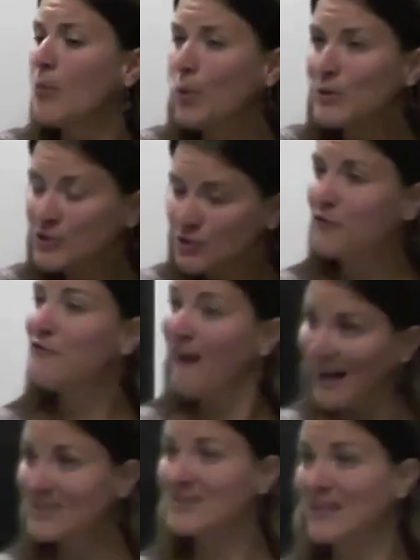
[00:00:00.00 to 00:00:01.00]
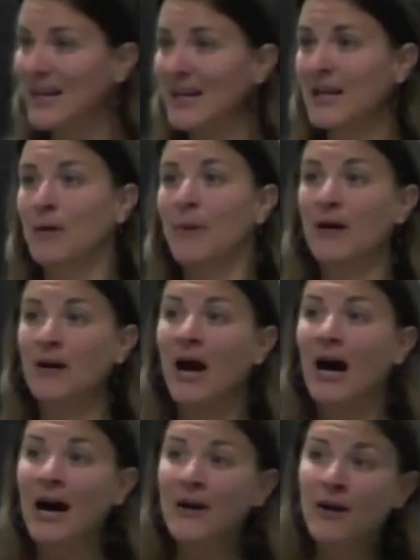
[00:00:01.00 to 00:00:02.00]
But what's so fascinating about
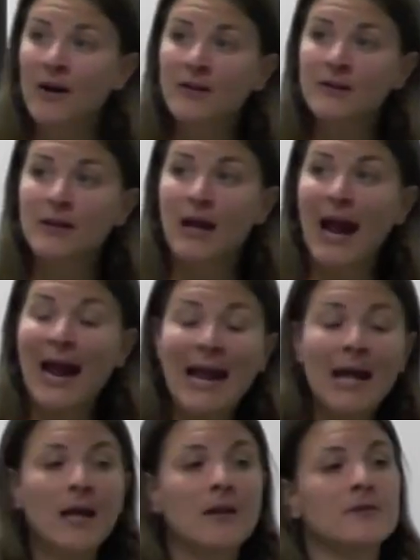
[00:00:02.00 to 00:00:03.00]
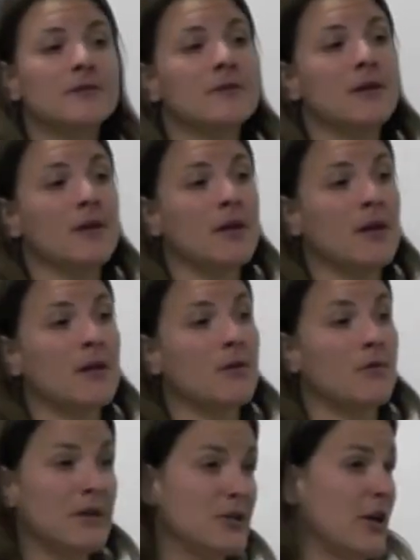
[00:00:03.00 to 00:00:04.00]
Chiron and the
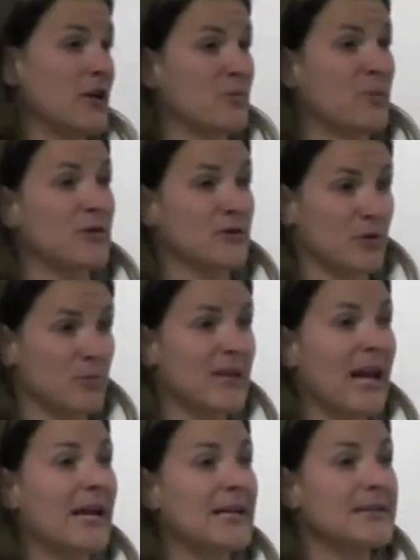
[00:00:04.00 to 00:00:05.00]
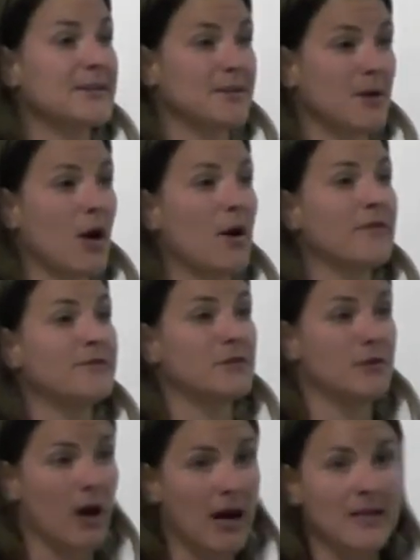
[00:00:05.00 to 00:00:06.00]
three transpersonal planets of
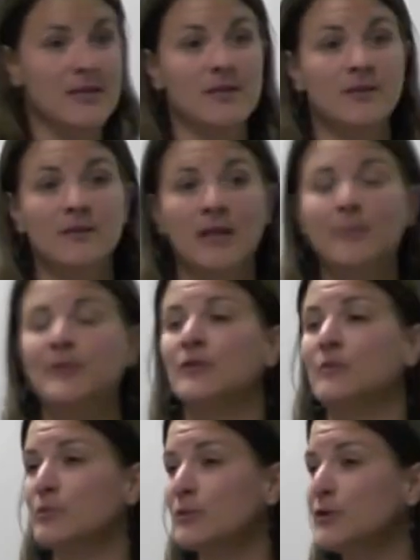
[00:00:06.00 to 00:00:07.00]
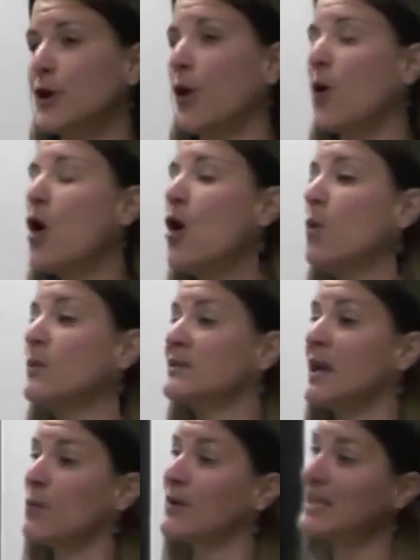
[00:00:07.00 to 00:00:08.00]
Uranus, Neptune, and Pluto was
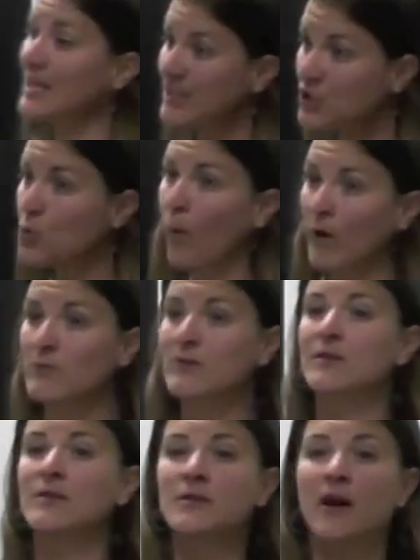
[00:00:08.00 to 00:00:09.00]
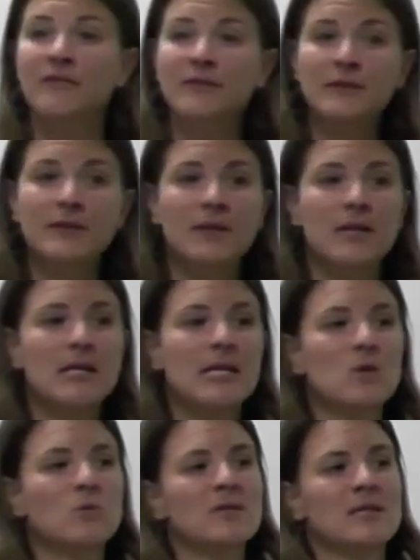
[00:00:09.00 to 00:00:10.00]
that when each one was discovered,
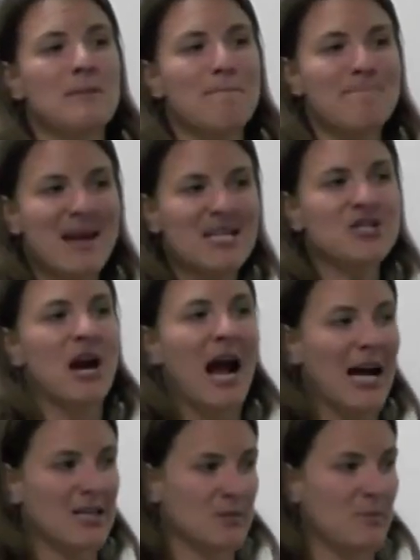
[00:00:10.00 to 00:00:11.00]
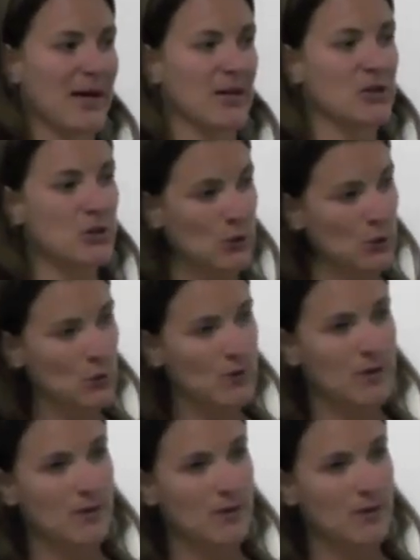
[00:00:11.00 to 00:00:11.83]
it was in major aspect to